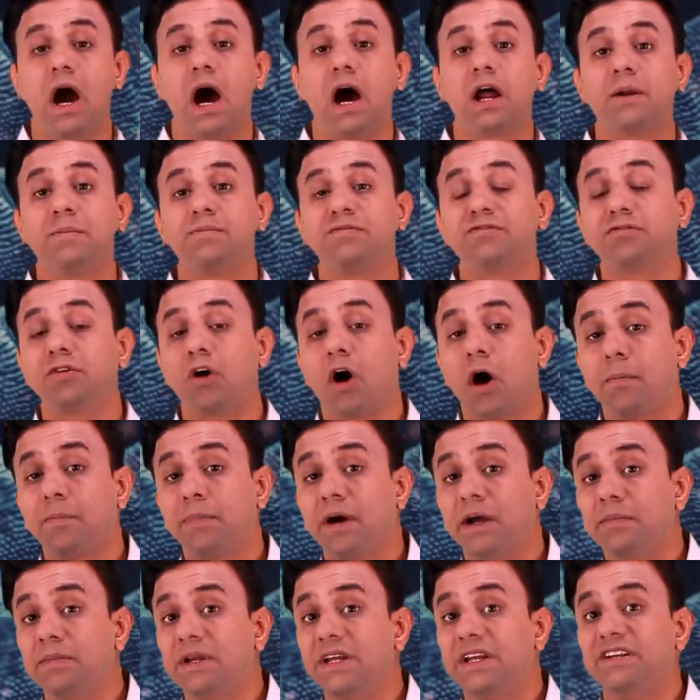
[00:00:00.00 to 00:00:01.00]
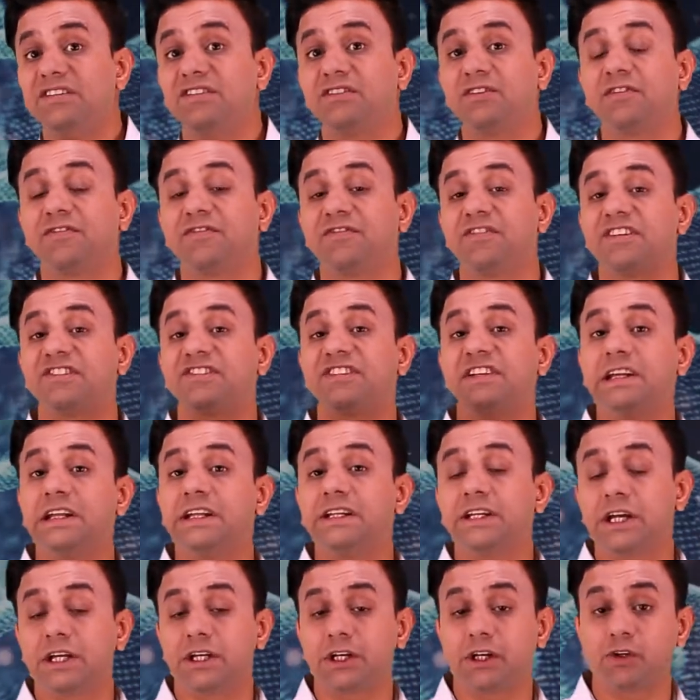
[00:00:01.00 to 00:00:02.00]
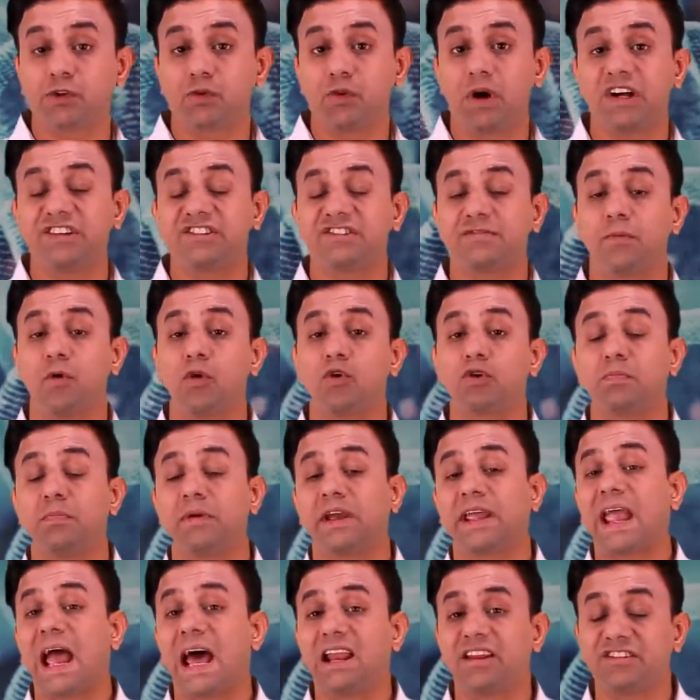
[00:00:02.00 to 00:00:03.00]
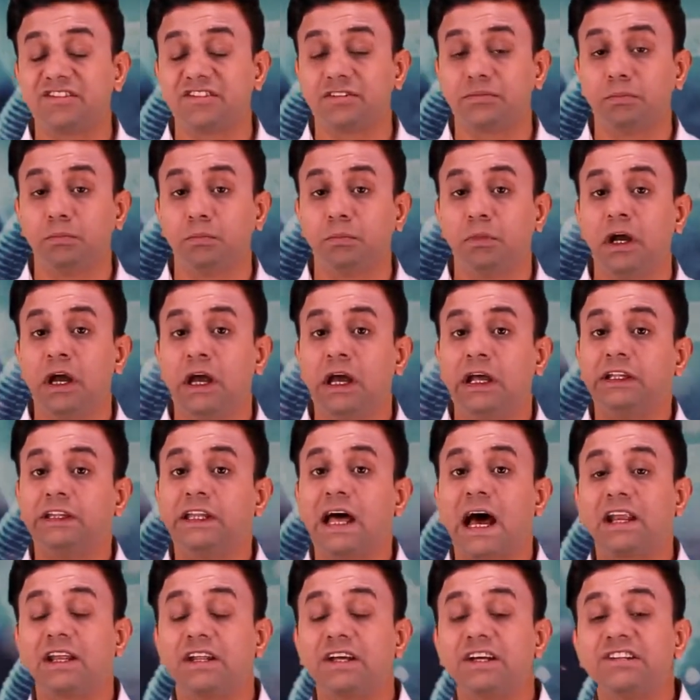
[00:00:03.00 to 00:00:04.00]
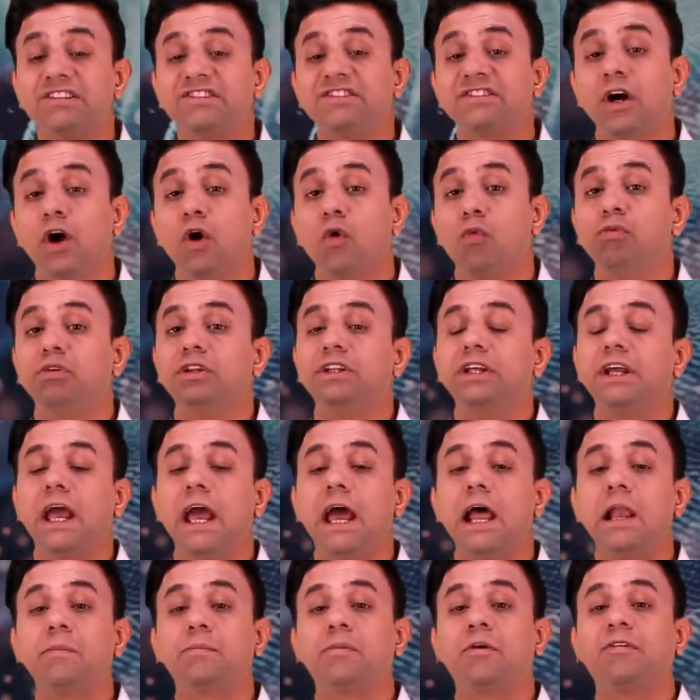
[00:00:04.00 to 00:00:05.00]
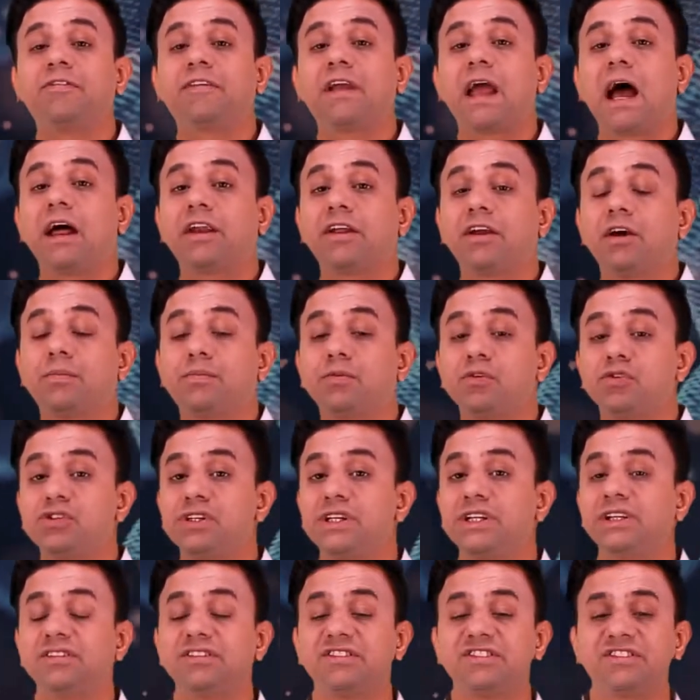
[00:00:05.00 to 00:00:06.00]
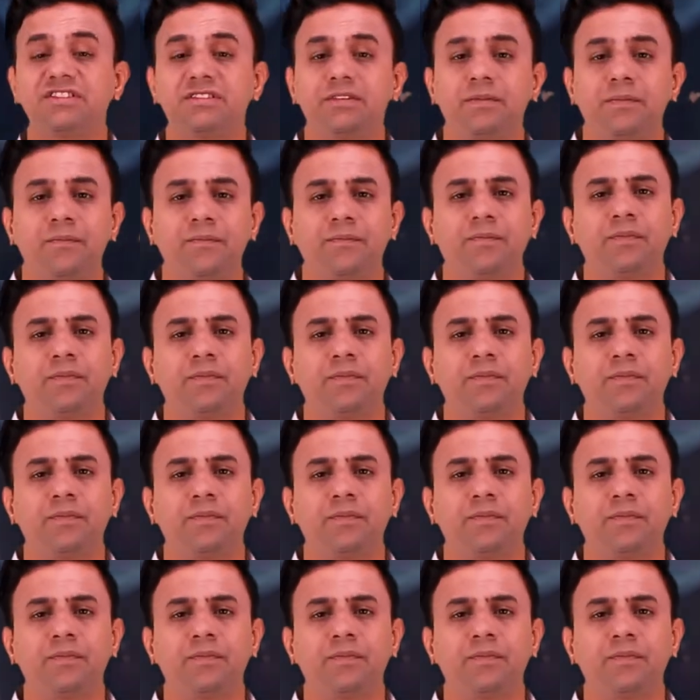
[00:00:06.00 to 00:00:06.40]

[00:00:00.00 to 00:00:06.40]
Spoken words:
are absorbed by means of facilitated transport mechanism, that is, with the help of carrier proteins.